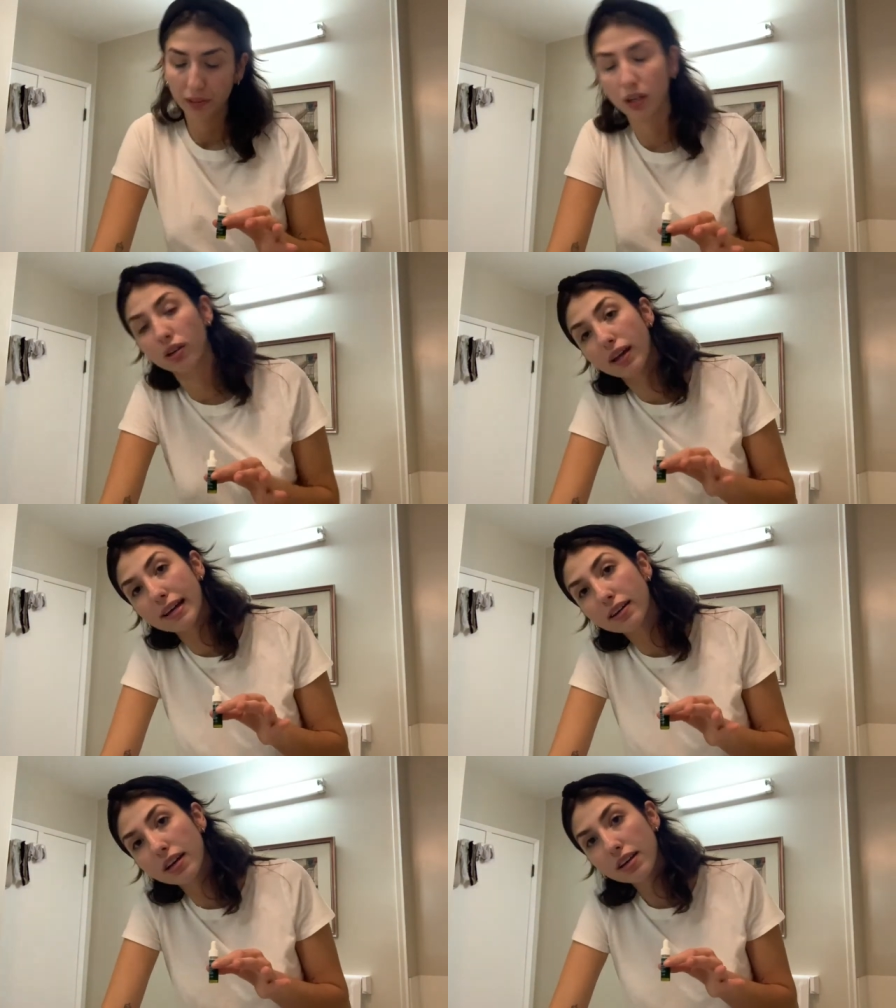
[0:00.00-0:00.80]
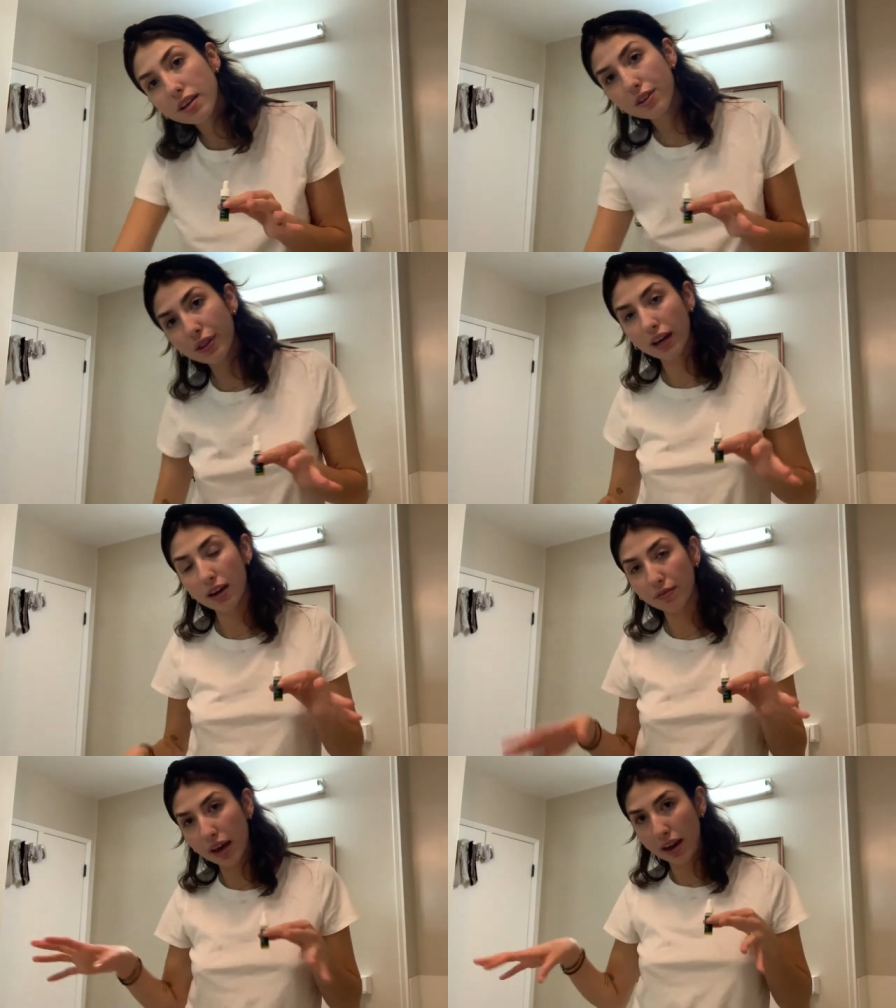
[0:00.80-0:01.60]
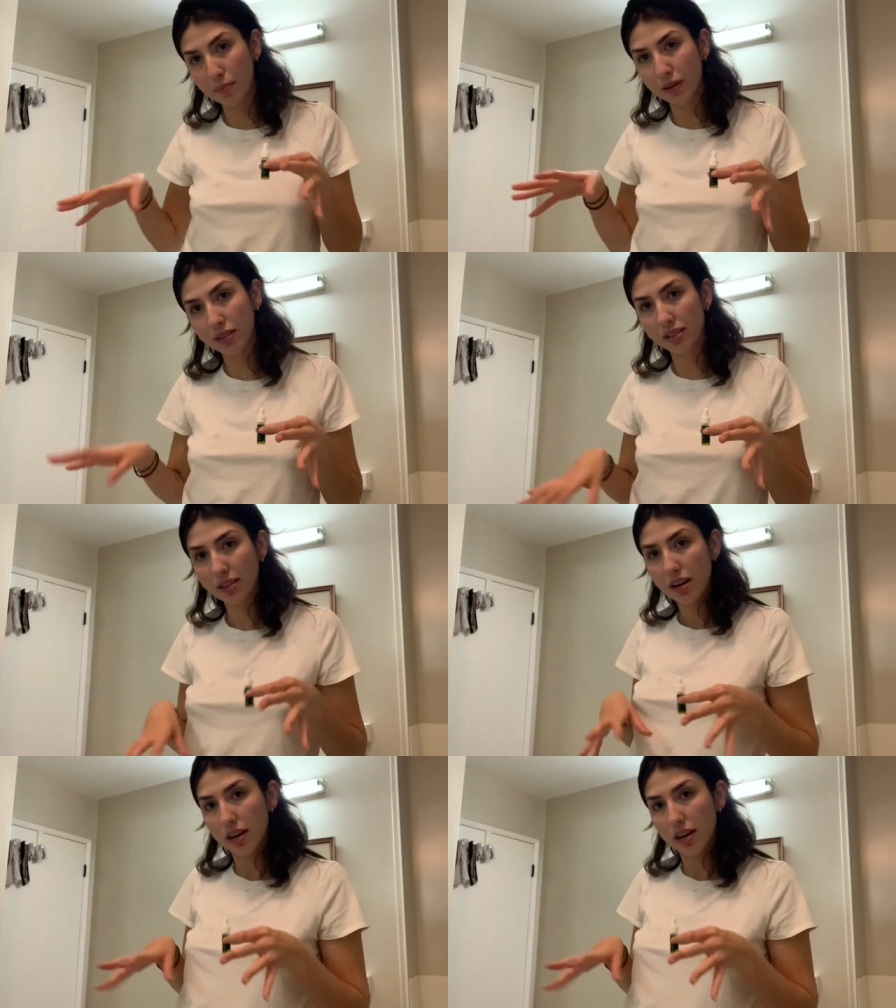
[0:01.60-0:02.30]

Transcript: or like the kind of cannabis